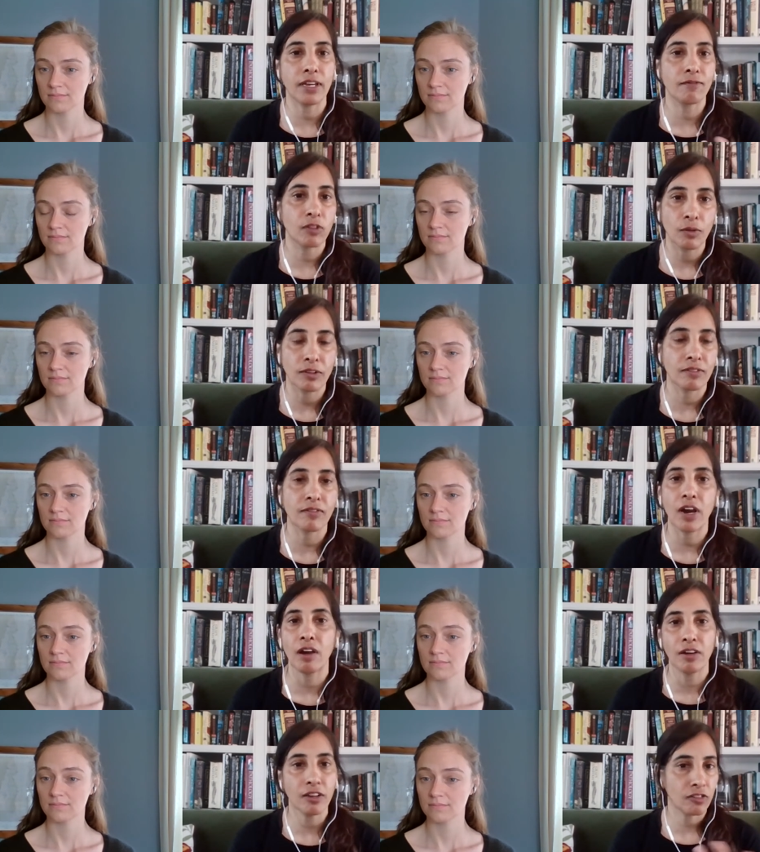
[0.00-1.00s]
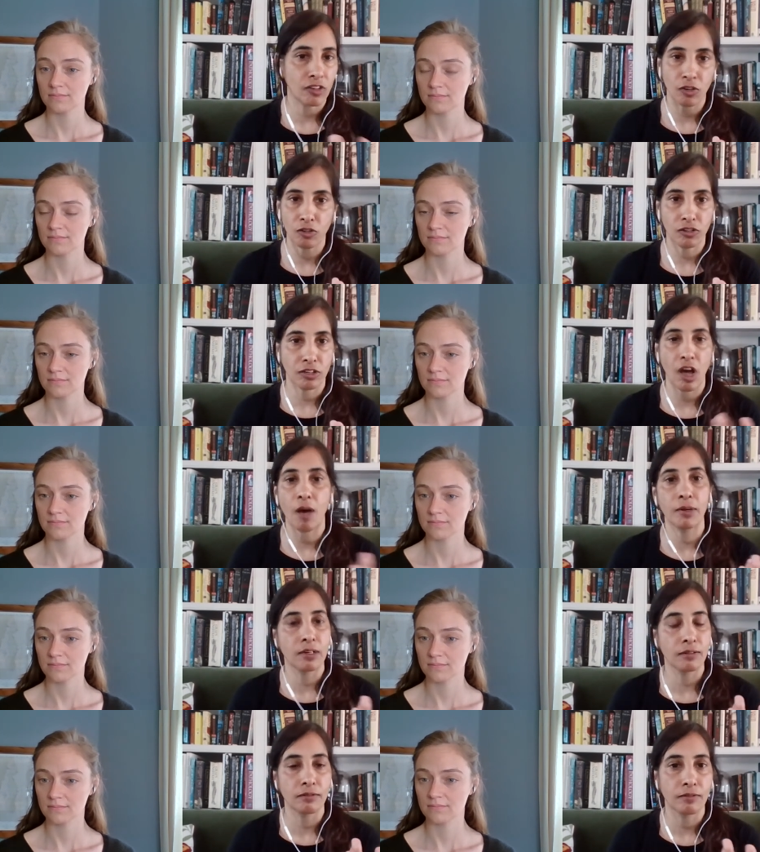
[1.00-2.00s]
Speaker 1: influenza virus, you know,
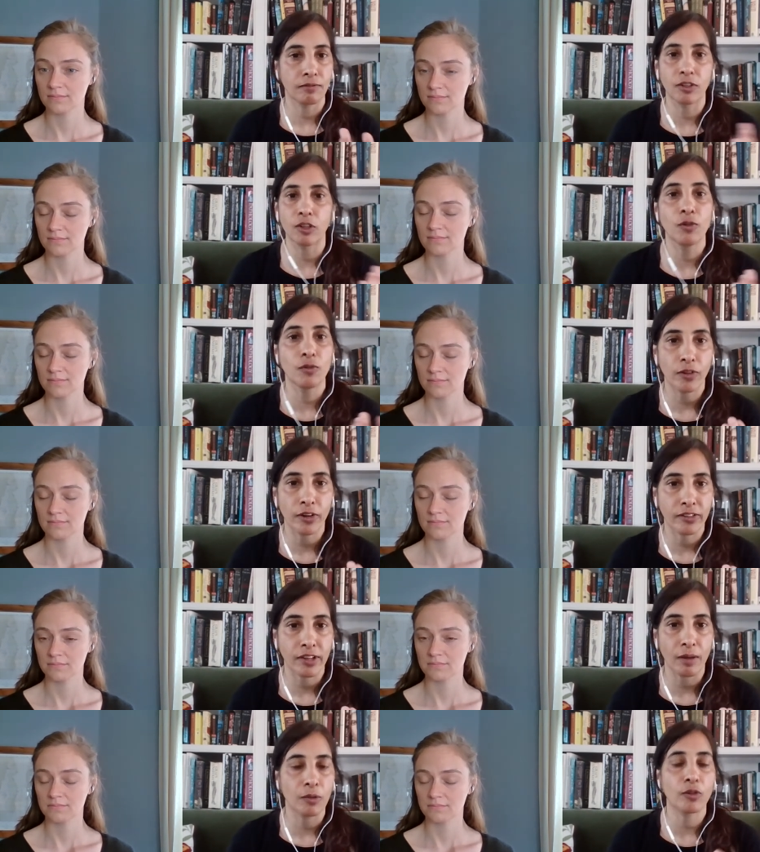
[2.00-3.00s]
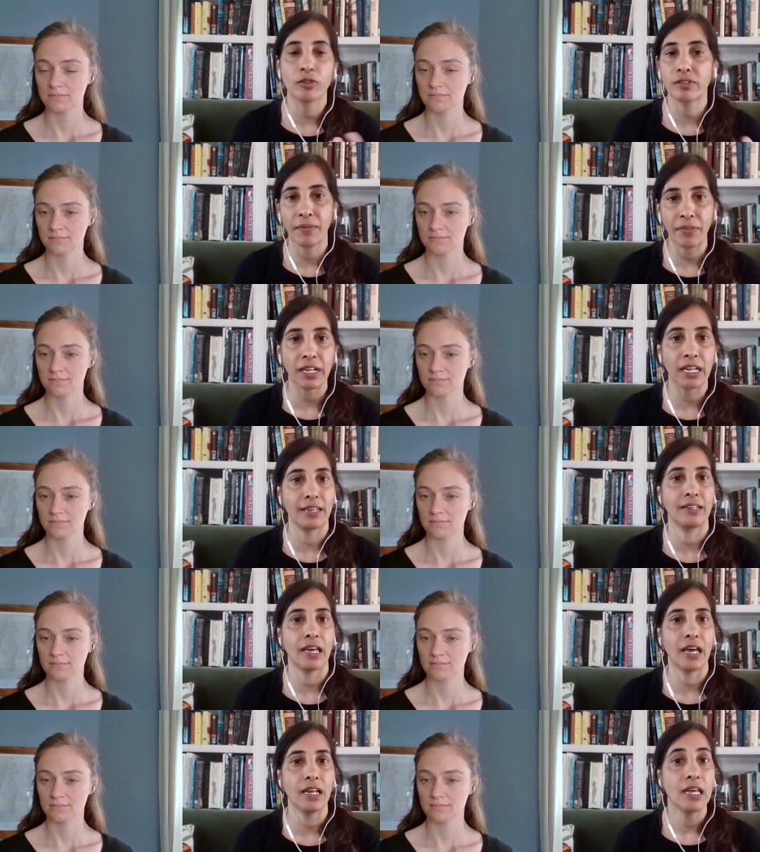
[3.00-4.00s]
common flu, for example, or something like
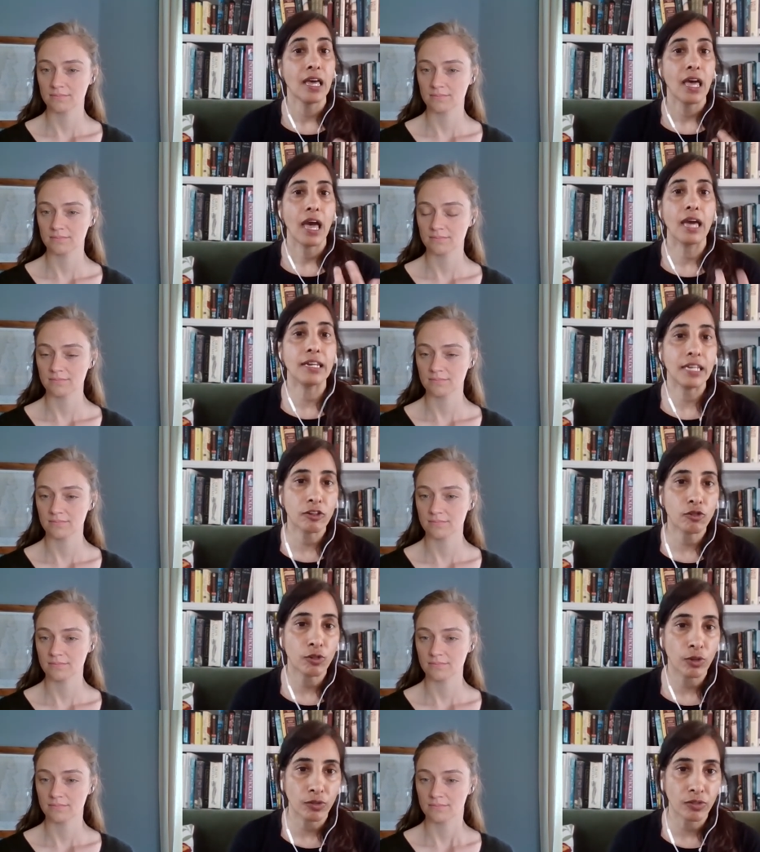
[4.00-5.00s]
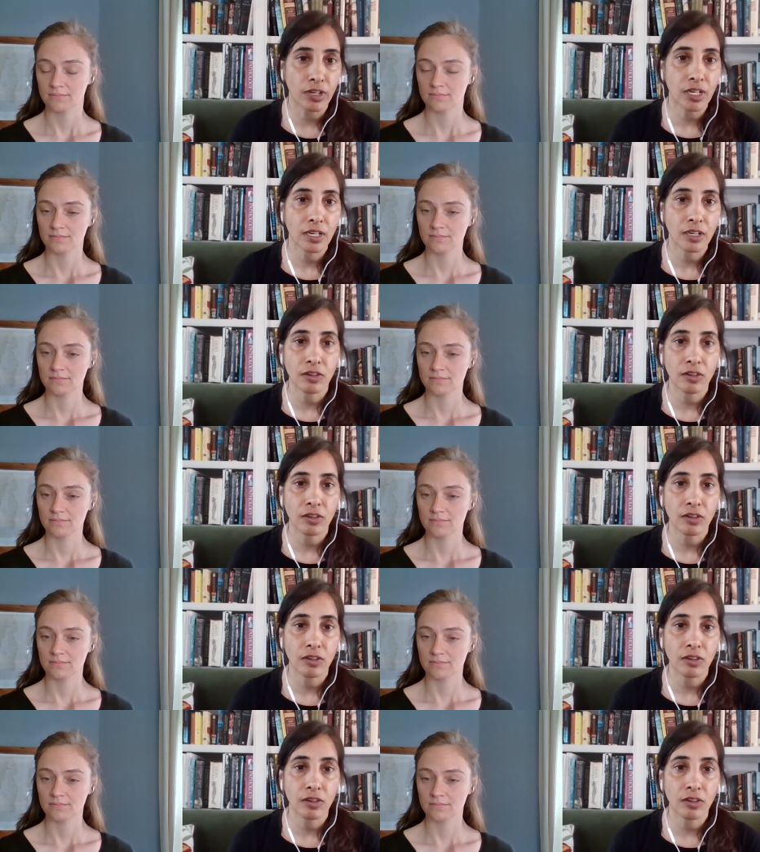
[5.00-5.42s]
that, and introduce it